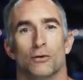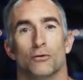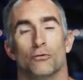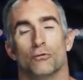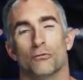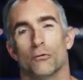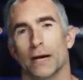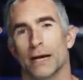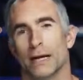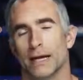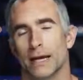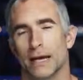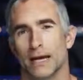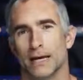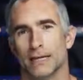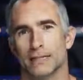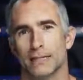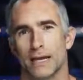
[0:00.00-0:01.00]
great
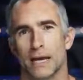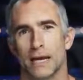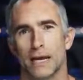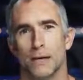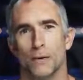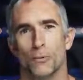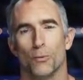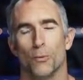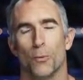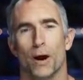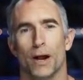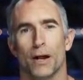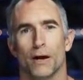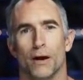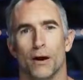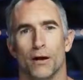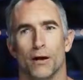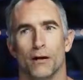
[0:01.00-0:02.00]
as a
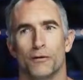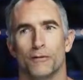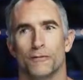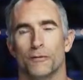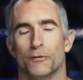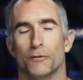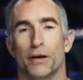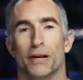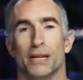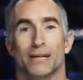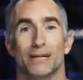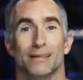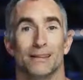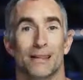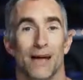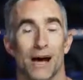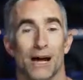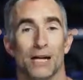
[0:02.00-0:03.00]
way of creating a
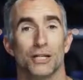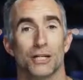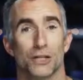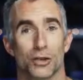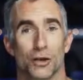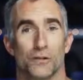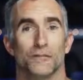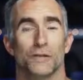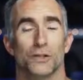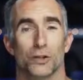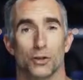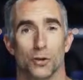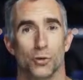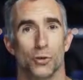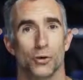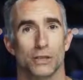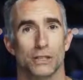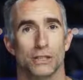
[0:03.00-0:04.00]
large soft
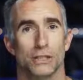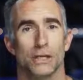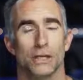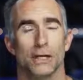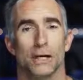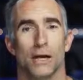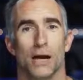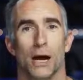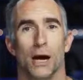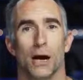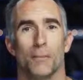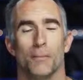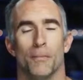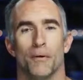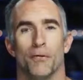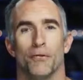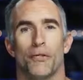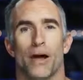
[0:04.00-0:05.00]
source
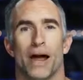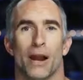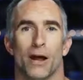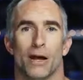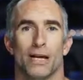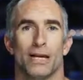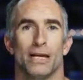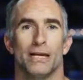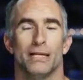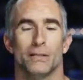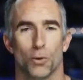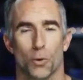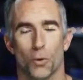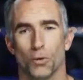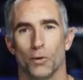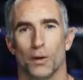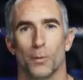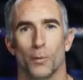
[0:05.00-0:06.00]
that is
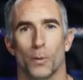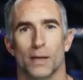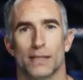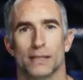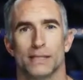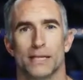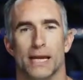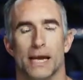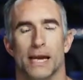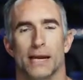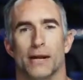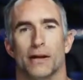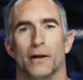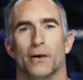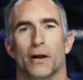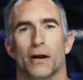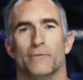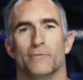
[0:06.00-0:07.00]
all on one stand. I
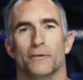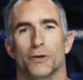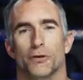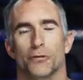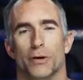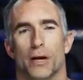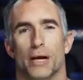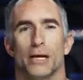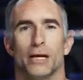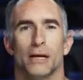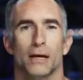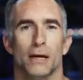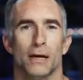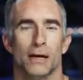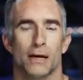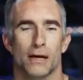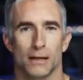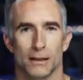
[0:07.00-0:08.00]
don't have to create
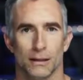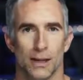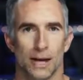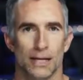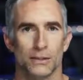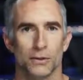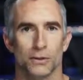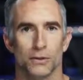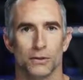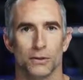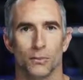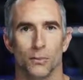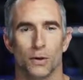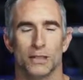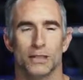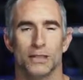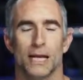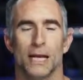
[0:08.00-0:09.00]
a light source on
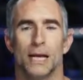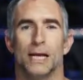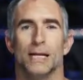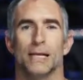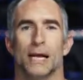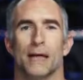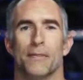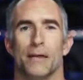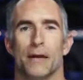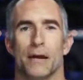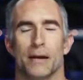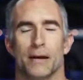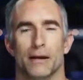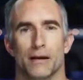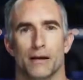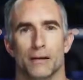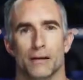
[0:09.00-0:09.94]
one stand and then